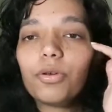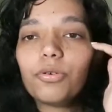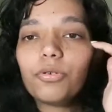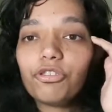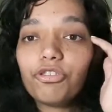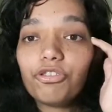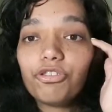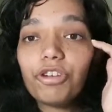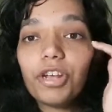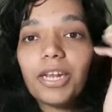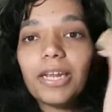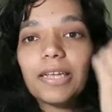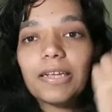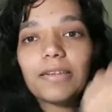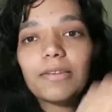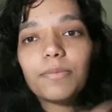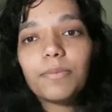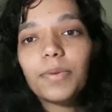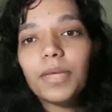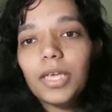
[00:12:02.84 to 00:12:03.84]
who's
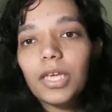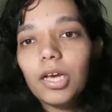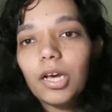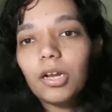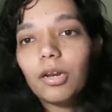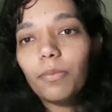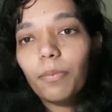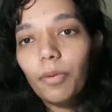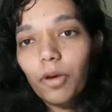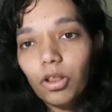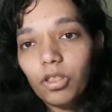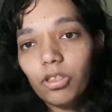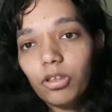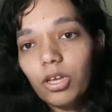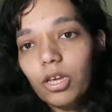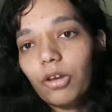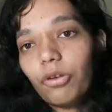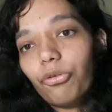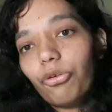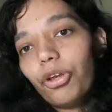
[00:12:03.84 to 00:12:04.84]
training to be an
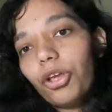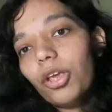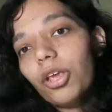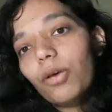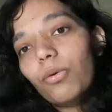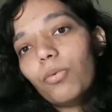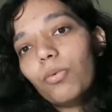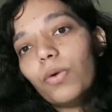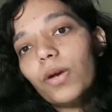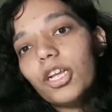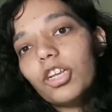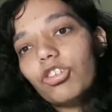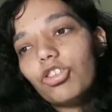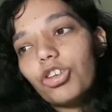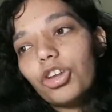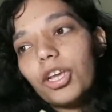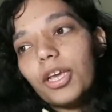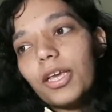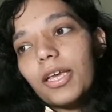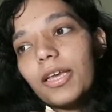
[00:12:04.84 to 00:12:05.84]
apothecary,
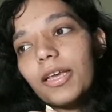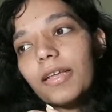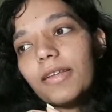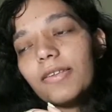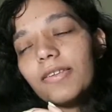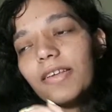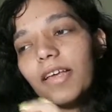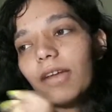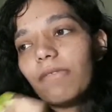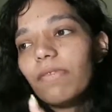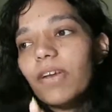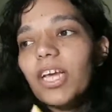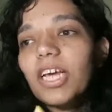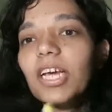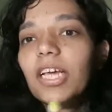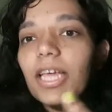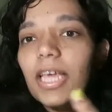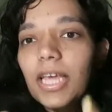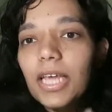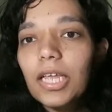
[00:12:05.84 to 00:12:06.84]
which is kind of like
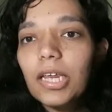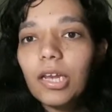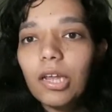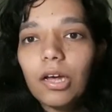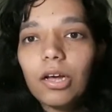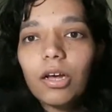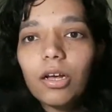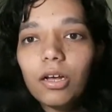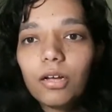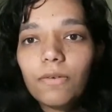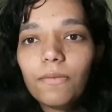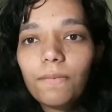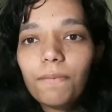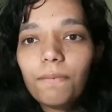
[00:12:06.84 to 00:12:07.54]
a healer,